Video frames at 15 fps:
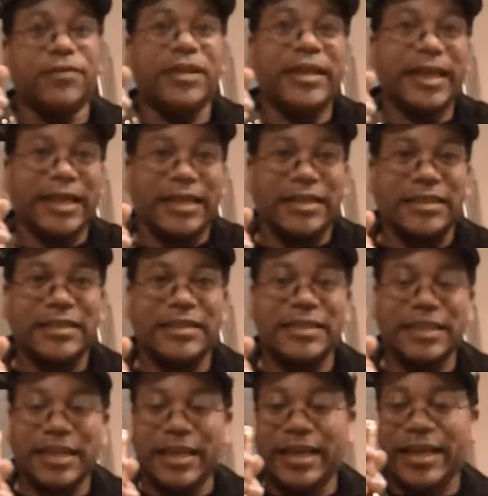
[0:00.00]
of
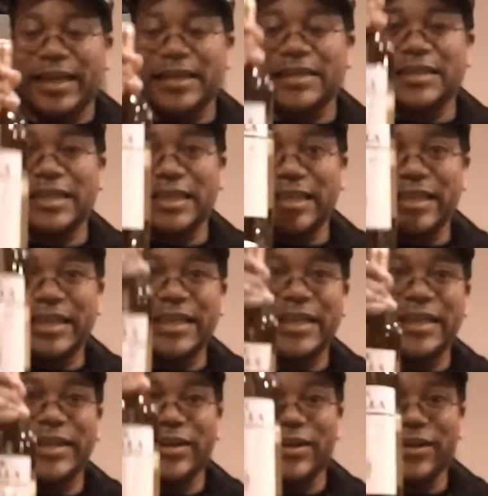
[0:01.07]
this into
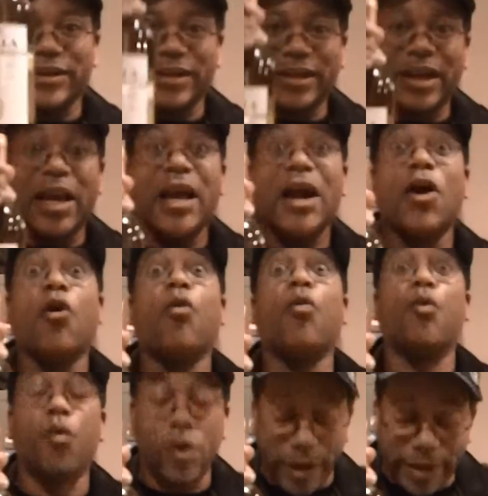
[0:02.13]
here,
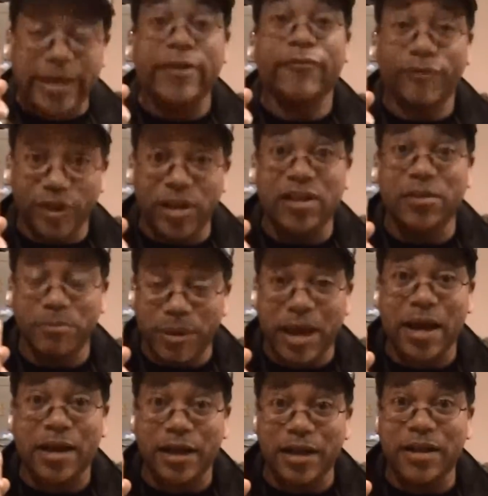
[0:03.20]
wouldn't it fill the
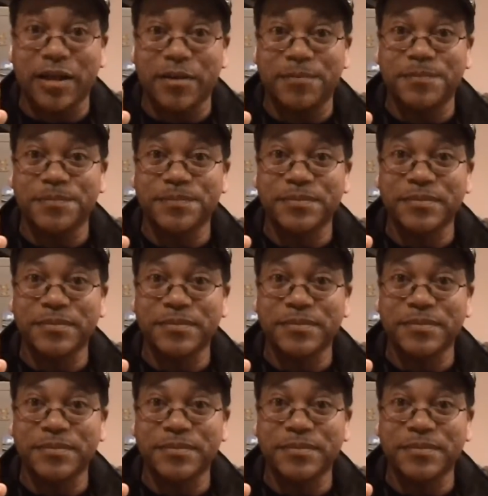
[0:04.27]
bottle up?